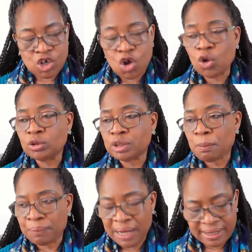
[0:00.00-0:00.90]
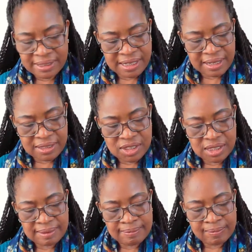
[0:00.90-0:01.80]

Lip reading: gold platters,